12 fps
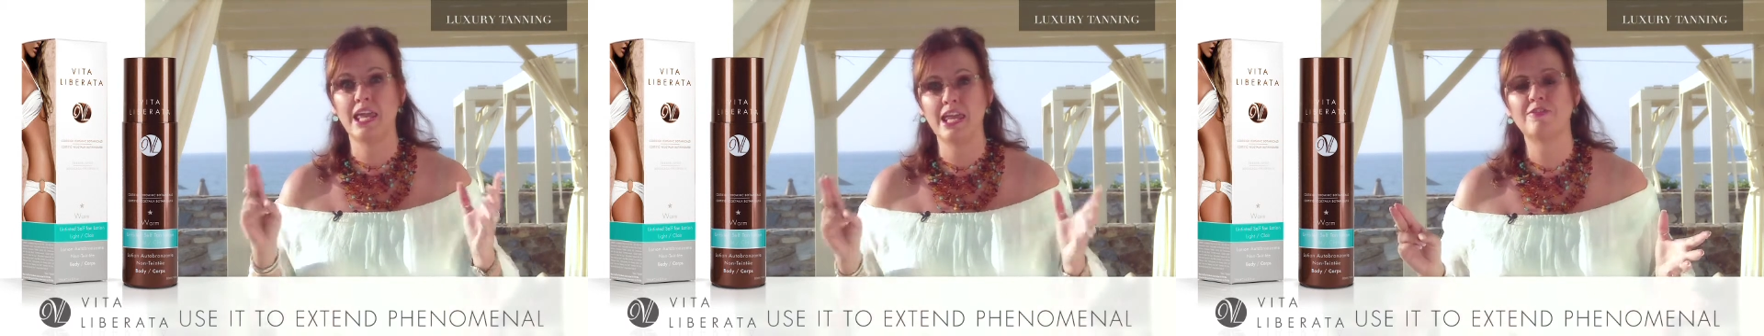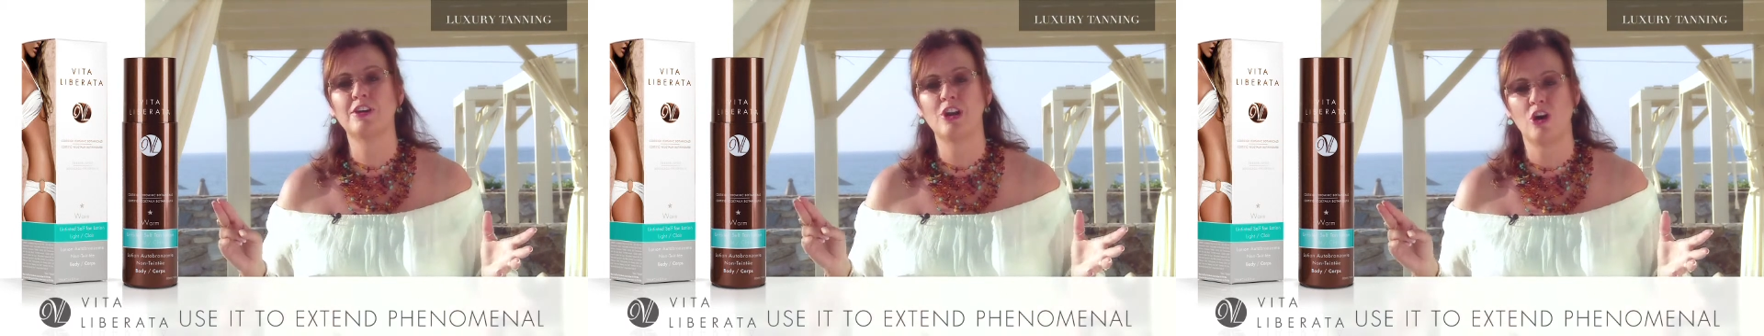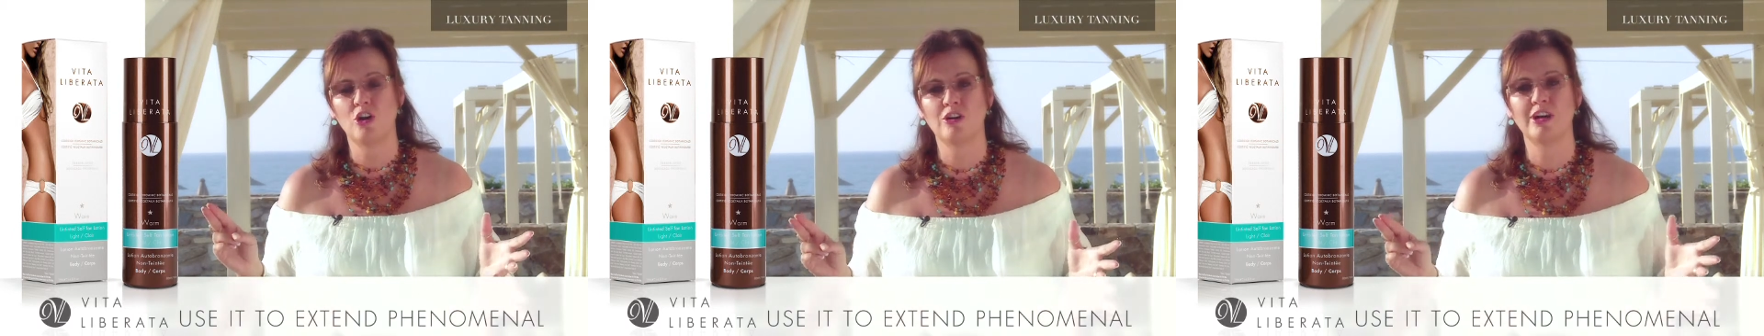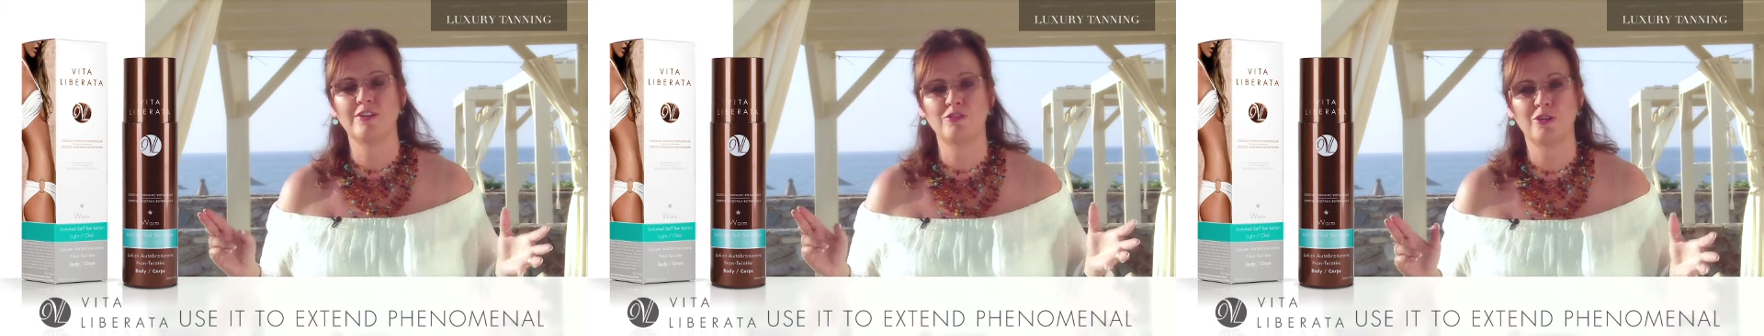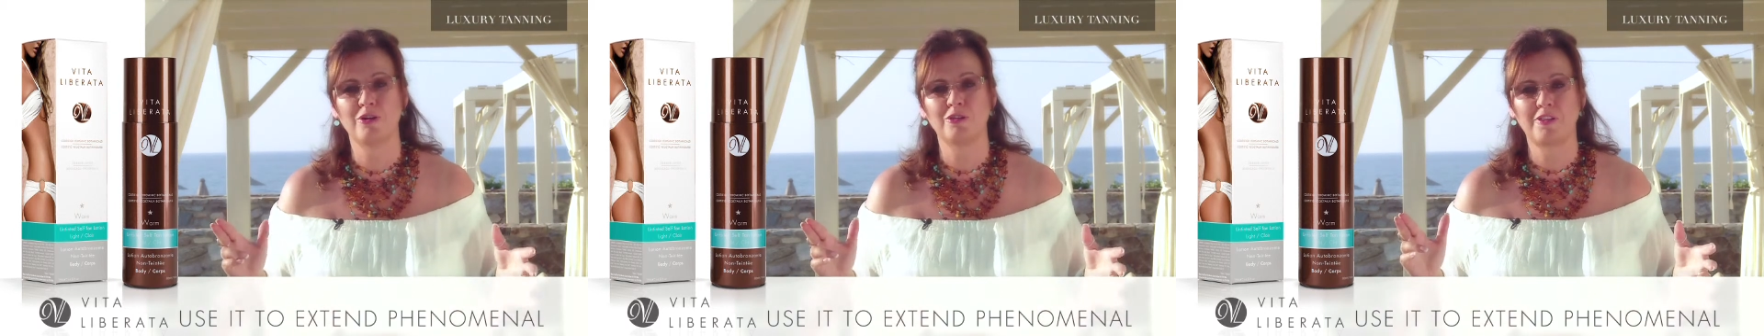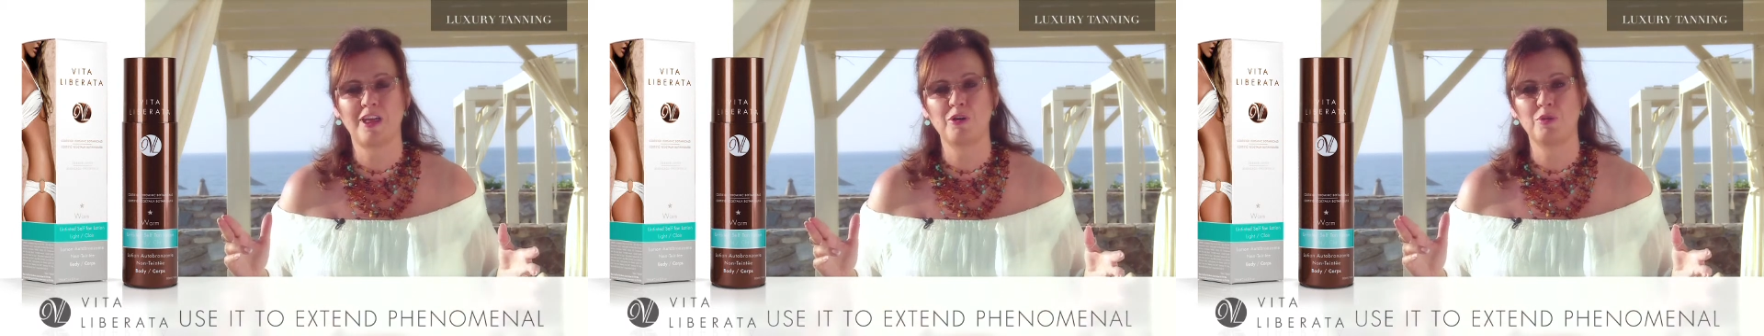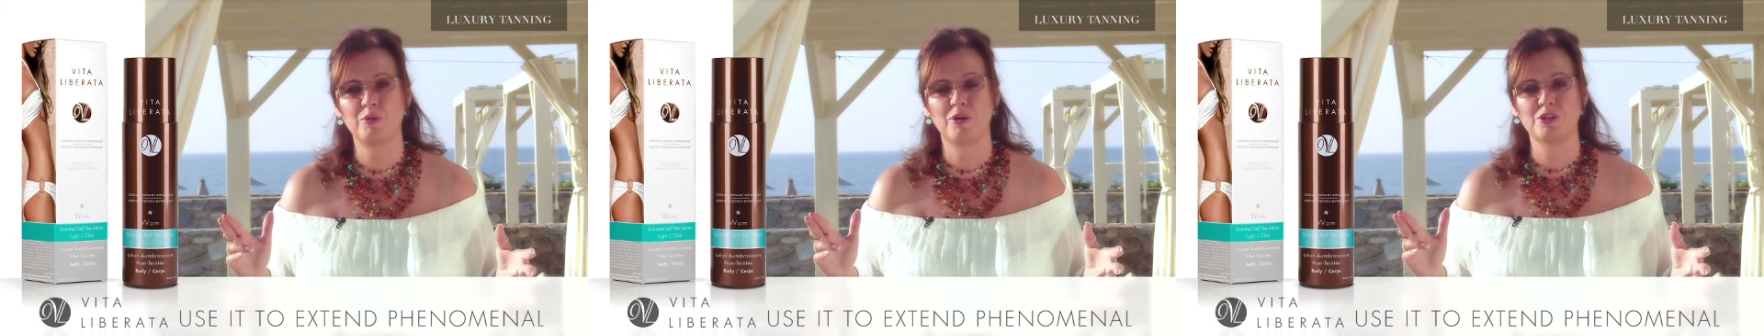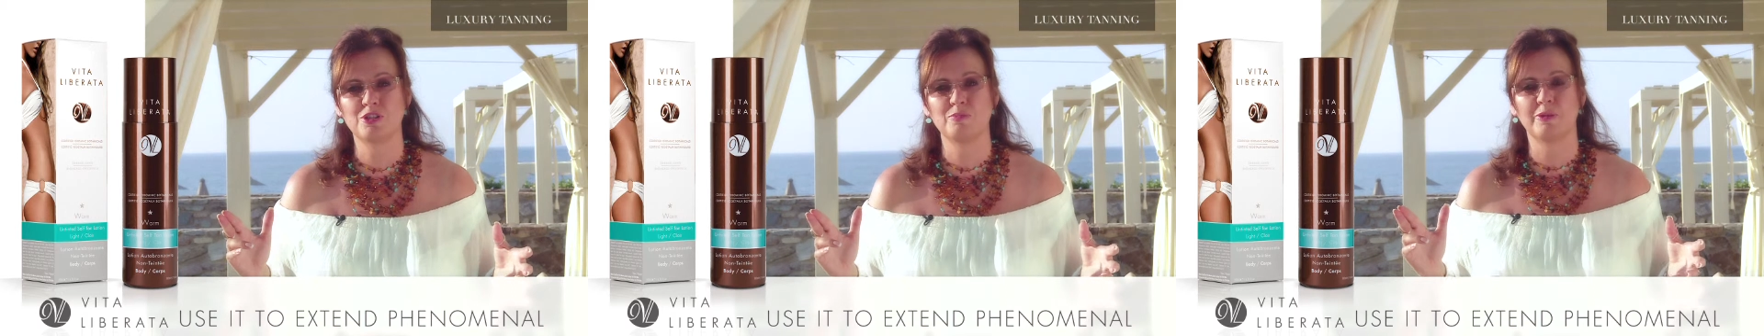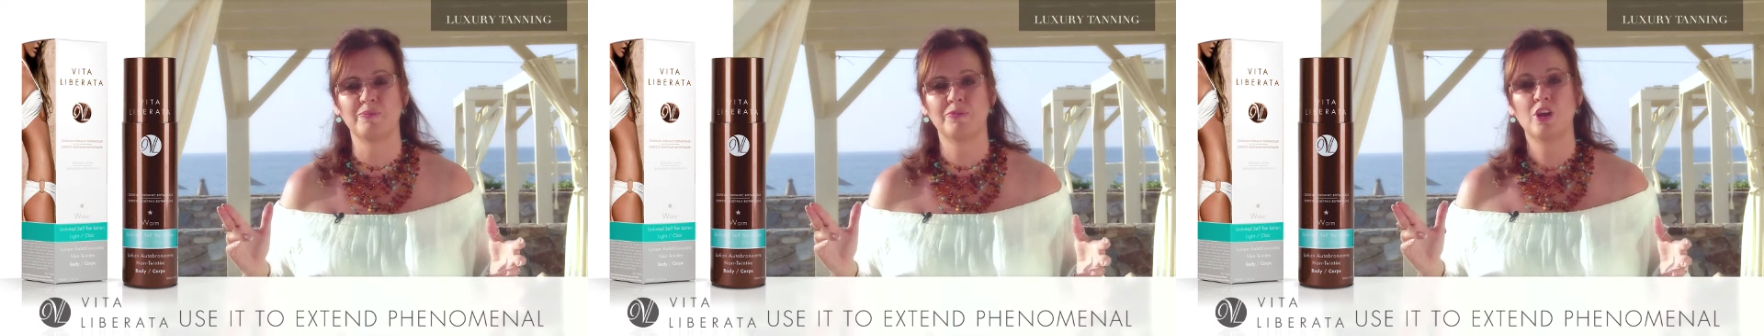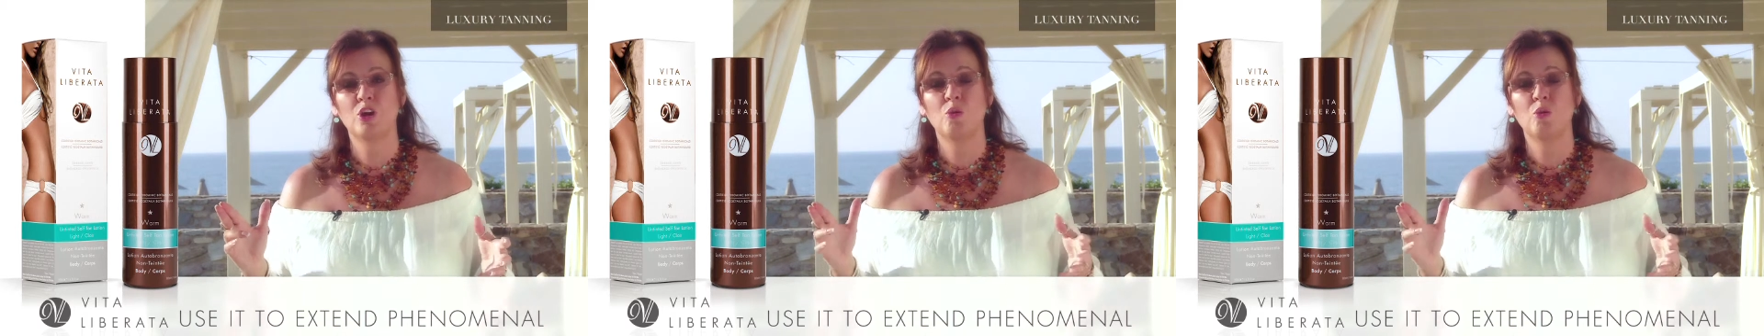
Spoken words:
even longer if you thought that that were possible.